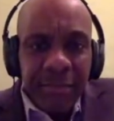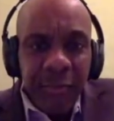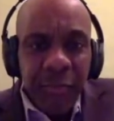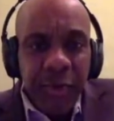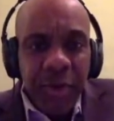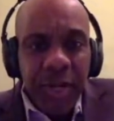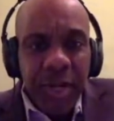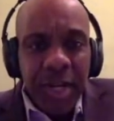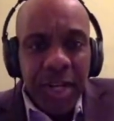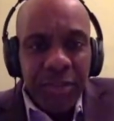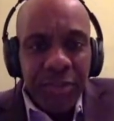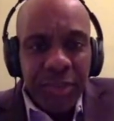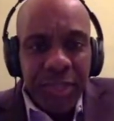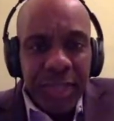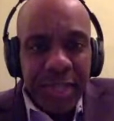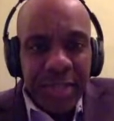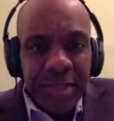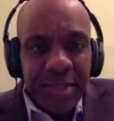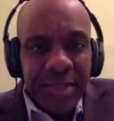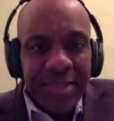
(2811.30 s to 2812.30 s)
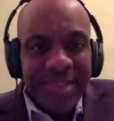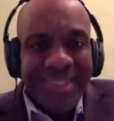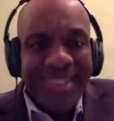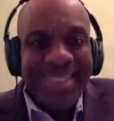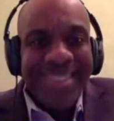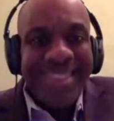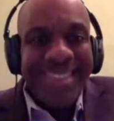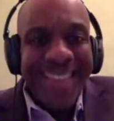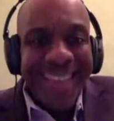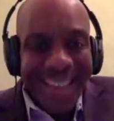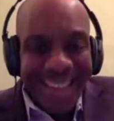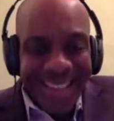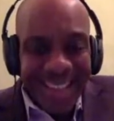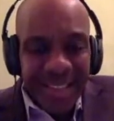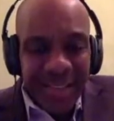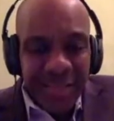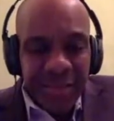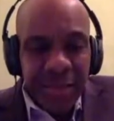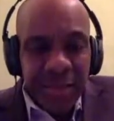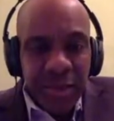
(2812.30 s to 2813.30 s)
we're a country that
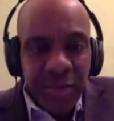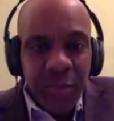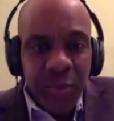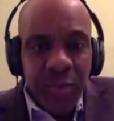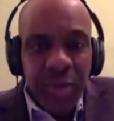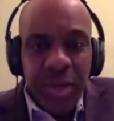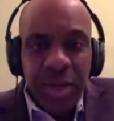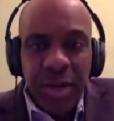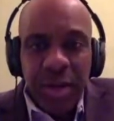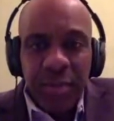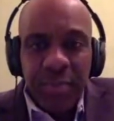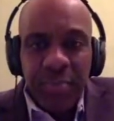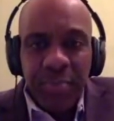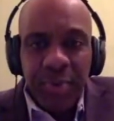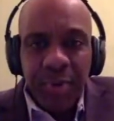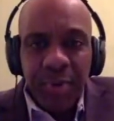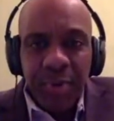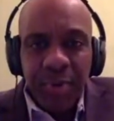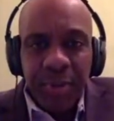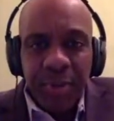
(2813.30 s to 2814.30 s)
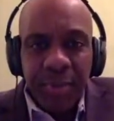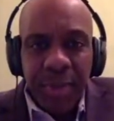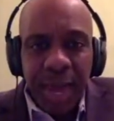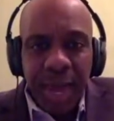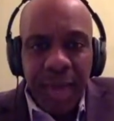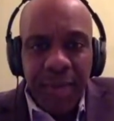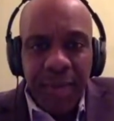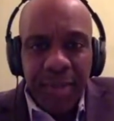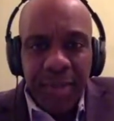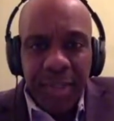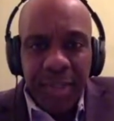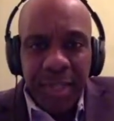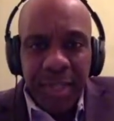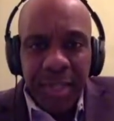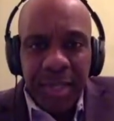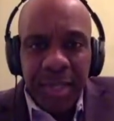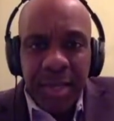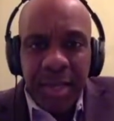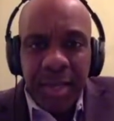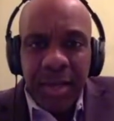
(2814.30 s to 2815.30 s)
says we are
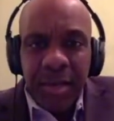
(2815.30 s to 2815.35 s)
pro-democracy,